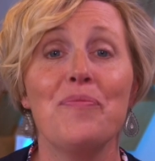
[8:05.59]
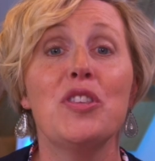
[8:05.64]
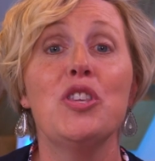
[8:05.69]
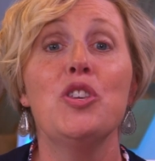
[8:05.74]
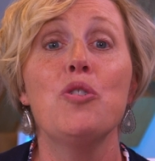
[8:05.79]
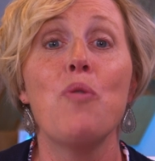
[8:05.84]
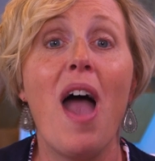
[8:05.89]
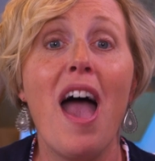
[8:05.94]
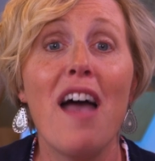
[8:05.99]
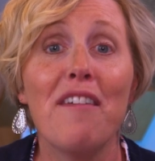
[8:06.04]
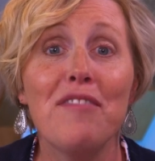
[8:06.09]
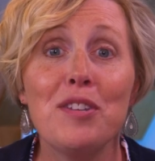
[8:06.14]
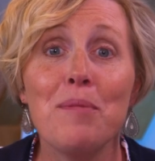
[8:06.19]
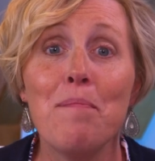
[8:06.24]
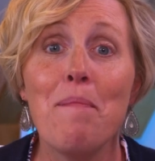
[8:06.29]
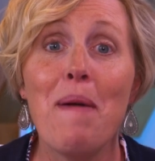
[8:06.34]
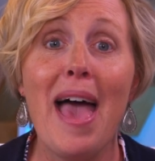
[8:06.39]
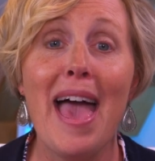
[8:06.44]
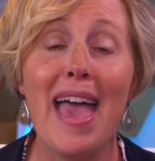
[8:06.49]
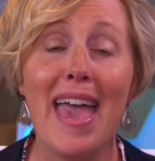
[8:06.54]
You have to
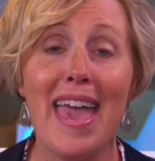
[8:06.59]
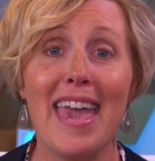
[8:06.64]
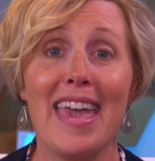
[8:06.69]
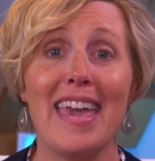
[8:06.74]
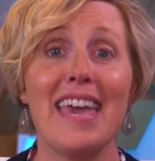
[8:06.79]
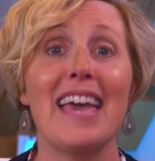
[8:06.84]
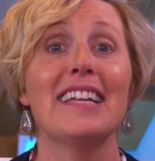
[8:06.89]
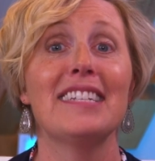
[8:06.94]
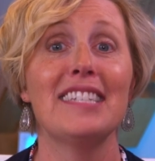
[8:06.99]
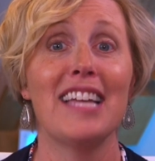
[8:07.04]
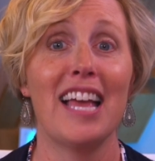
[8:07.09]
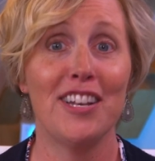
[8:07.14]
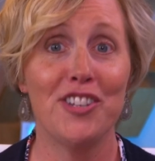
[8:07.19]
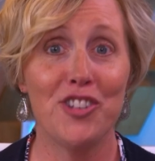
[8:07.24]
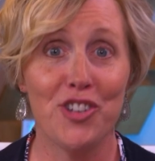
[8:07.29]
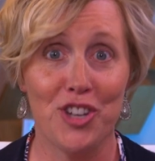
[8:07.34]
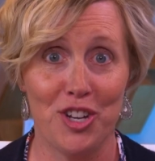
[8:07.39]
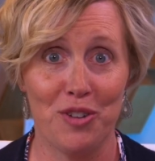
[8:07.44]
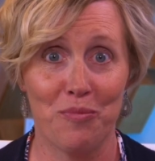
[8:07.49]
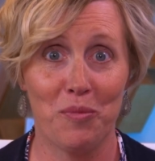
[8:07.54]
pay
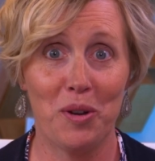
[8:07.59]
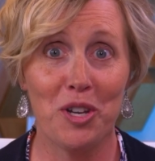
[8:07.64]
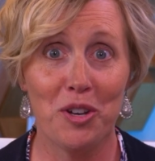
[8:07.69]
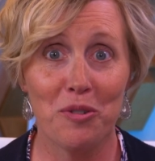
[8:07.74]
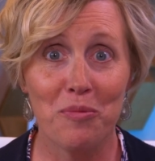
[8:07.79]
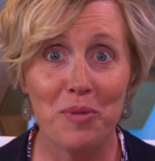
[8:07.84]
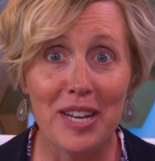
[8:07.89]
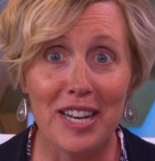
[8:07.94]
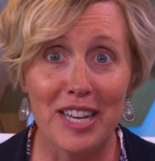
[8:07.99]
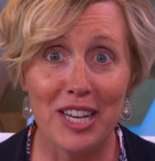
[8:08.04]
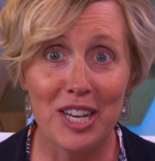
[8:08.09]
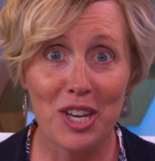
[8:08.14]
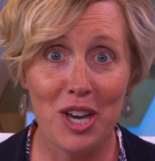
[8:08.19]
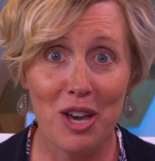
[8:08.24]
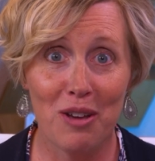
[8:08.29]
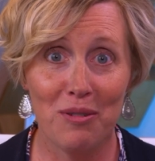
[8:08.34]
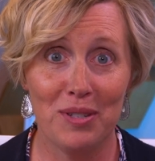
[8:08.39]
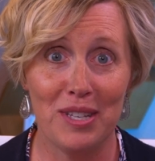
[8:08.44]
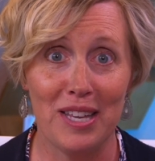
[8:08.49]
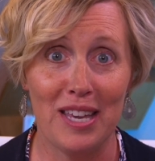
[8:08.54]
attention when you're reading a
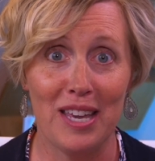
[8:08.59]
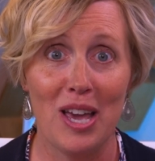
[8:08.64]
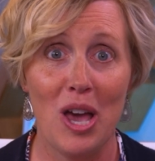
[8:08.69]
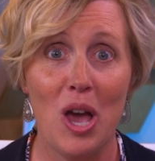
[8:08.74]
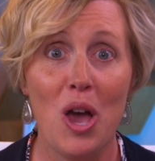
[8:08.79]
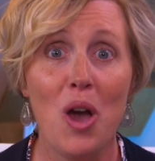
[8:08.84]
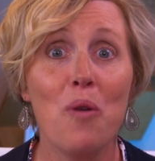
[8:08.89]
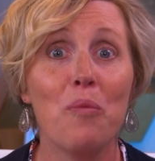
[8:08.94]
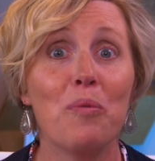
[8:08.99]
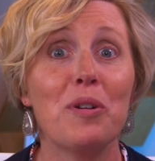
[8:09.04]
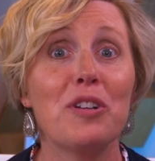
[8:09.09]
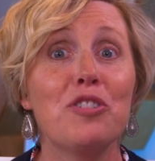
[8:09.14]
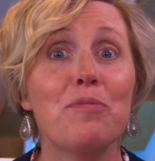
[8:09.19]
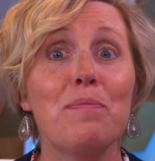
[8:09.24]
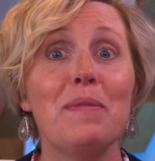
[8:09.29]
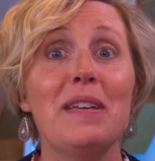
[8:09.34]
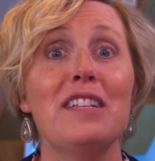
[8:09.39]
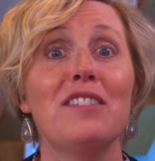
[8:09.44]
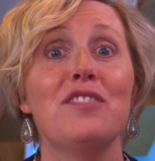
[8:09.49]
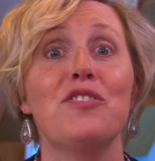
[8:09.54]
cozy, which
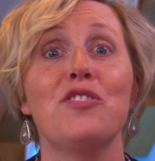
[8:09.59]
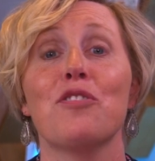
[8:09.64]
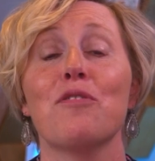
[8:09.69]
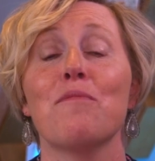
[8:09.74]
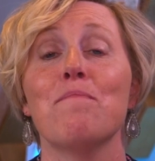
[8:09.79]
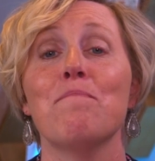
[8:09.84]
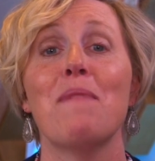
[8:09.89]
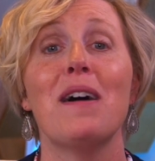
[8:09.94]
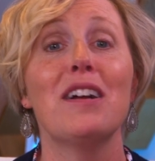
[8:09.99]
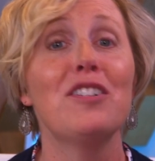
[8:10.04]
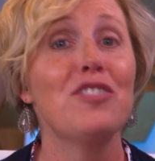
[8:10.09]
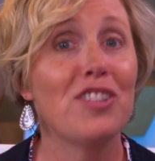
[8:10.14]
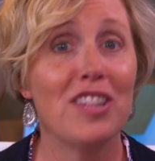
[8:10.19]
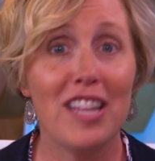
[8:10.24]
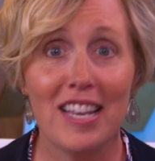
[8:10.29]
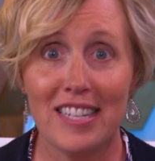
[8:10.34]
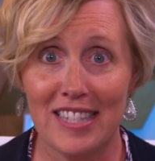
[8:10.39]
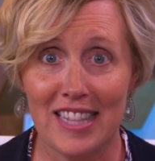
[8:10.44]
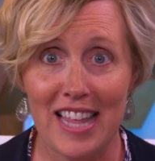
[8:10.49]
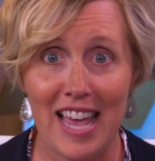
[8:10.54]
means you're much
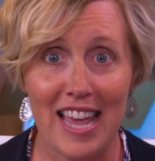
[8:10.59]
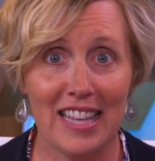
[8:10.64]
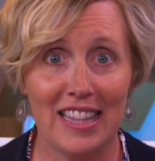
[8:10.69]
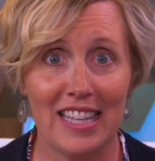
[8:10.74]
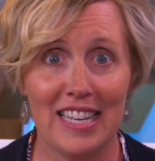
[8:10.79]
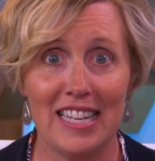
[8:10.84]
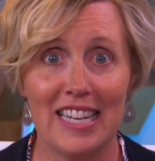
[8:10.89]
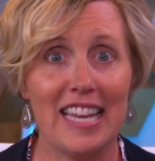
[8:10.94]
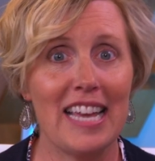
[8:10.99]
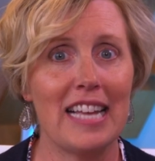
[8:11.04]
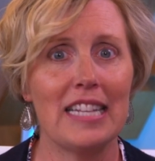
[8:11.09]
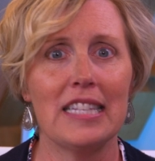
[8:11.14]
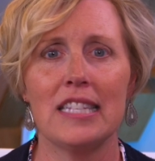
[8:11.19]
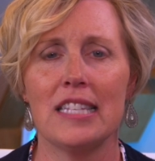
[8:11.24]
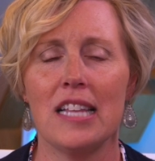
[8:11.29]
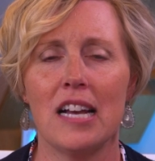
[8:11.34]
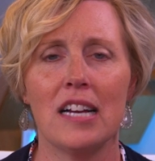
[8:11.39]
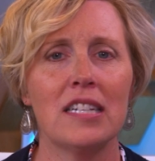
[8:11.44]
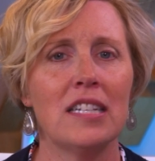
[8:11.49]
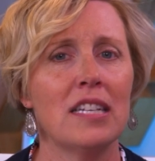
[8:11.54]
less likely to get
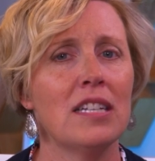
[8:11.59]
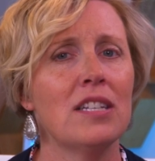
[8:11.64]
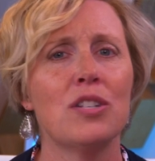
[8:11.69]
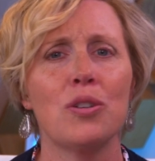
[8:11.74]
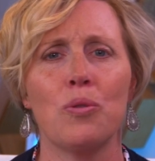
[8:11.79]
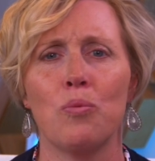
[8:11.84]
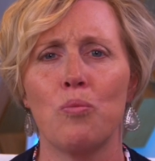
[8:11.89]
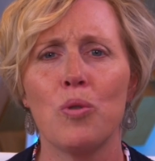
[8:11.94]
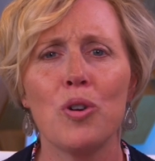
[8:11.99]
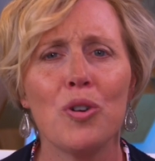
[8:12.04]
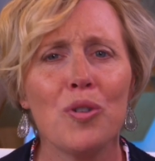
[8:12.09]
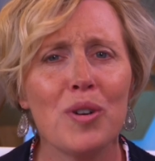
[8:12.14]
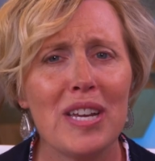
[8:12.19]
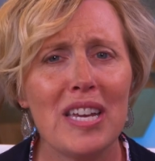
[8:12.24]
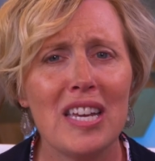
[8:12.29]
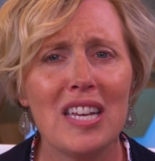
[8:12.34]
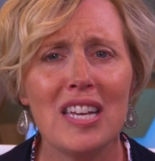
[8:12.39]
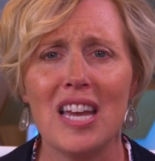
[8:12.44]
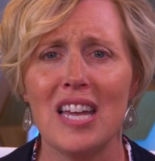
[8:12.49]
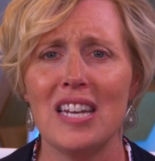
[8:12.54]
sucked into
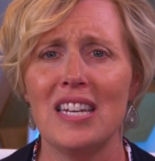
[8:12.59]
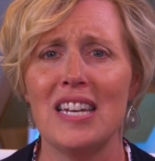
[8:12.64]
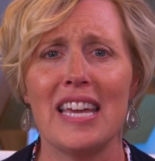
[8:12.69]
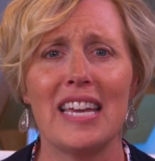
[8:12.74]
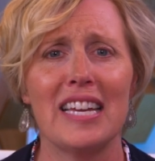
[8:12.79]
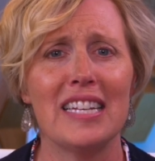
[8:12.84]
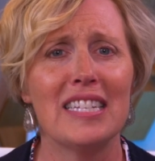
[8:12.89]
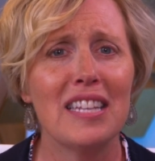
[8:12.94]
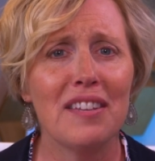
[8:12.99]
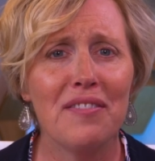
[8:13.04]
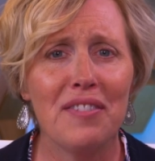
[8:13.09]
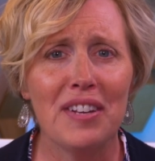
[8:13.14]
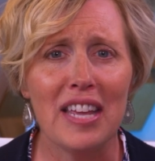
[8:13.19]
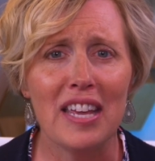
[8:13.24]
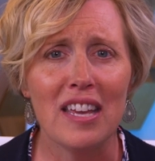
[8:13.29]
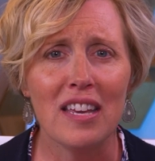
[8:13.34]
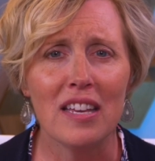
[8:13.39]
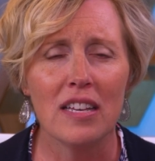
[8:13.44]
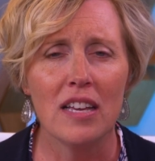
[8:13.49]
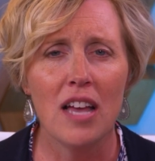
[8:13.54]
worry and
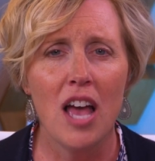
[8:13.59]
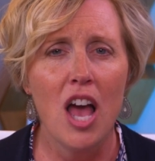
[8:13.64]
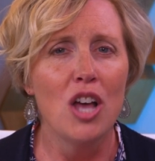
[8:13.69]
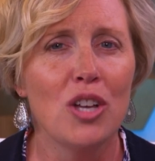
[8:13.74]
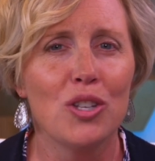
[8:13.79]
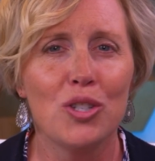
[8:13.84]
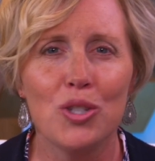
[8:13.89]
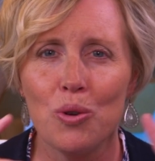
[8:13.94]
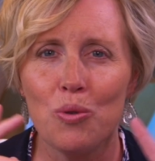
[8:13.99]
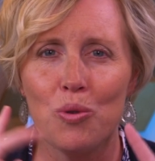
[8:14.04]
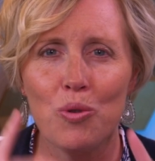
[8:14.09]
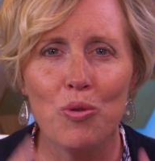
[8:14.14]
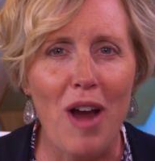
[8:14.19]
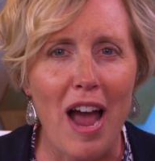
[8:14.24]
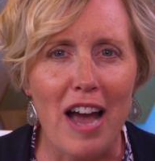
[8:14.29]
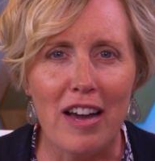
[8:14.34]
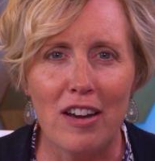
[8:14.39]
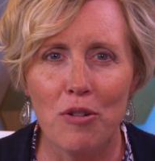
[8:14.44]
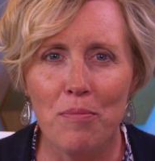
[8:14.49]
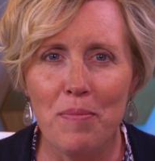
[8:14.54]
negativity. So
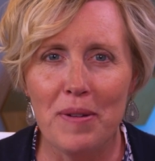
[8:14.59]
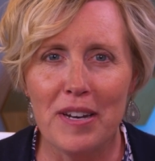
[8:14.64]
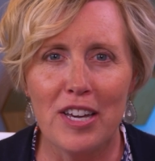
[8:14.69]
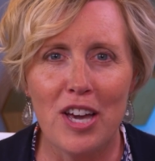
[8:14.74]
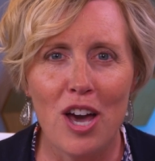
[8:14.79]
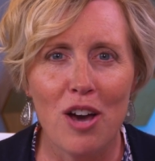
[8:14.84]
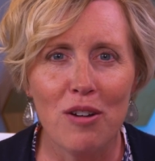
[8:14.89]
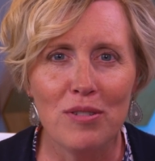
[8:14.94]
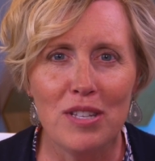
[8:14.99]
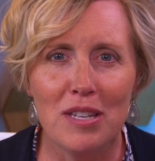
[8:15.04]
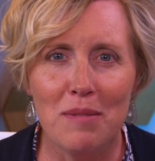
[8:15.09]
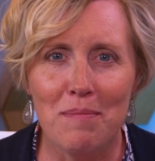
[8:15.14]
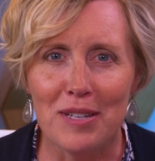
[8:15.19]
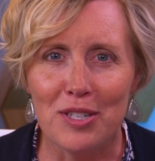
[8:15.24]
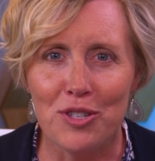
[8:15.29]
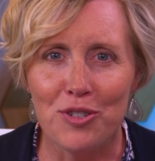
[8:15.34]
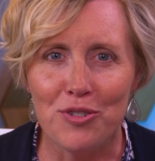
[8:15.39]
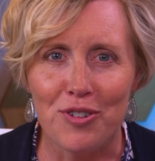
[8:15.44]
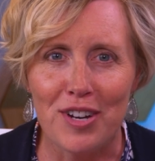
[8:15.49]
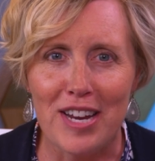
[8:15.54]
crack open a cozy
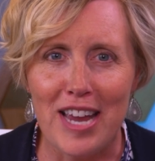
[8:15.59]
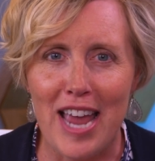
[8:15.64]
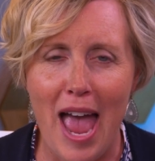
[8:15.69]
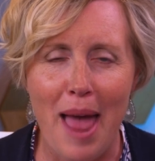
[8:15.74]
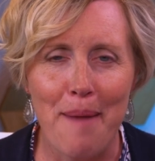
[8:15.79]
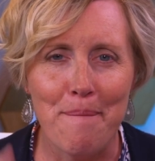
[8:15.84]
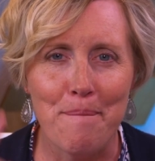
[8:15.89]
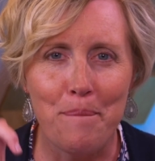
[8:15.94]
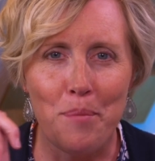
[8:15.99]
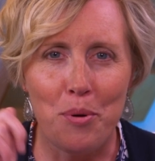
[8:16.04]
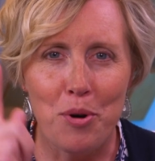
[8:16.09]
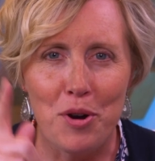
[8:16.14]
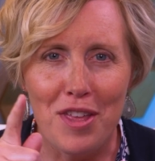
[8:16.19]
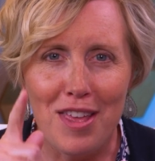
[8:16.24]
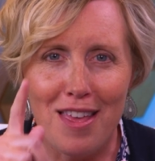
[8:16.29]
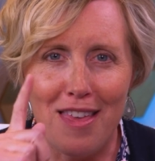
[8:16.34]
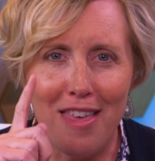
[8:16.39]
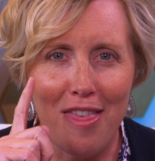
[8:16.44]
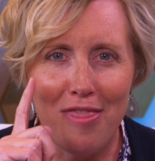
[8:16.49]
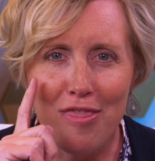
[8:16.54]
mystery and
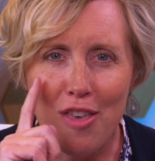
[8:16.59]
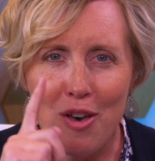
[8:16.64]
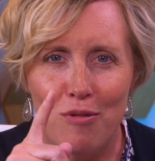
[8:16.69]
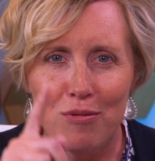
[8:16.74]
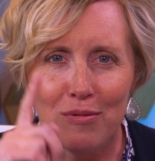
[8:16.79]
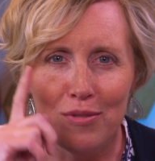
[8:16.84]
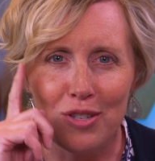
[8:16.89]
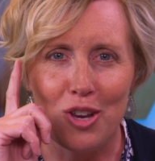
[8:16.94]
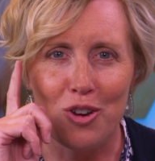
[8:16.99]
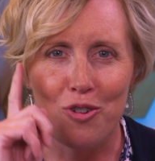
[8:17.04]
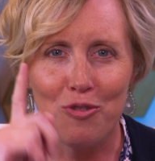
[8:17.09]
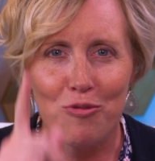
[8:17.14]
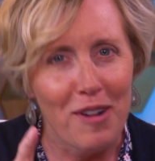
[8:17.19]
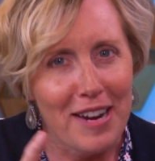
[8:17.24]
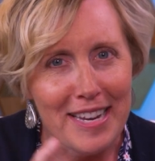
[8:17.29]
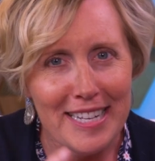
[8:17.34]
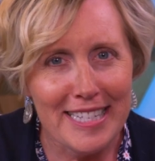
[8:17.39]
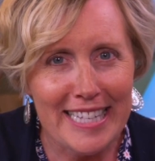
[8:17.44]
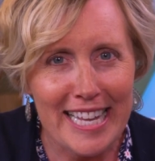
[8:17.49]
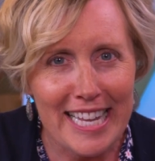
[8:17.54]
put those
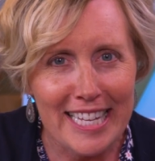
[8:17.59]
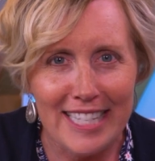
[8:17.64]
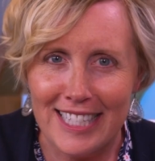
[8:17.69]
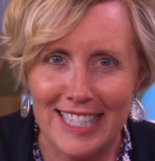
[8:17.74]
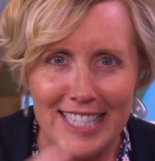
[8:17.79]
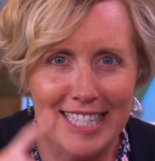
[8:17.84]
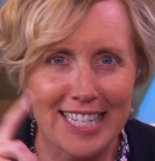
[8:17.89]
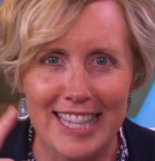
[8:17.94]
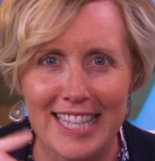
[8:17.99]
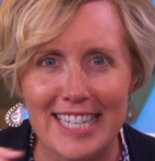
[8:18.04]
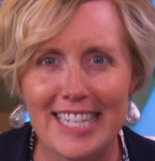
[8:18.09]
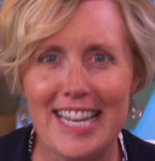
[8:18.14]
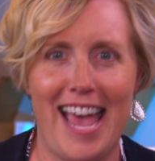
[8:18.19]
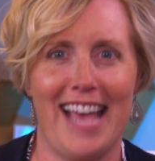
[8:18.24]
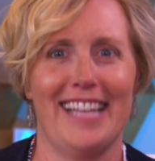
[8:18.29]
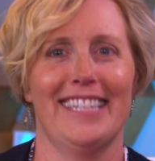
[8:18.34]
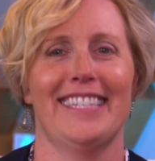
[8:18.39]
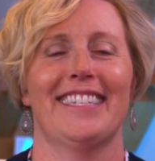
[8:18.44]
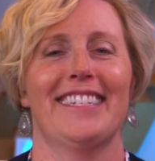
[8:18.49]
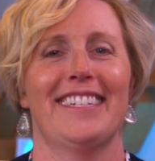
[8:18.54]
gray cells to the
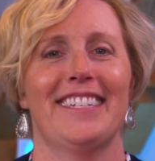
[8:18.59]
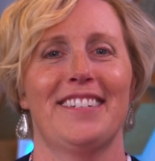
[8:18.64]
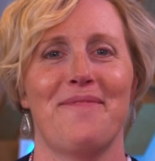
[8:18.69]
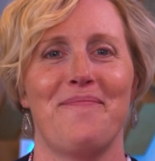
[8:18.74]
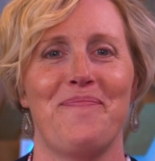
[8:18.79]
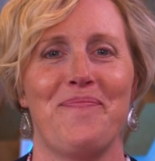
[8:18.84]
test.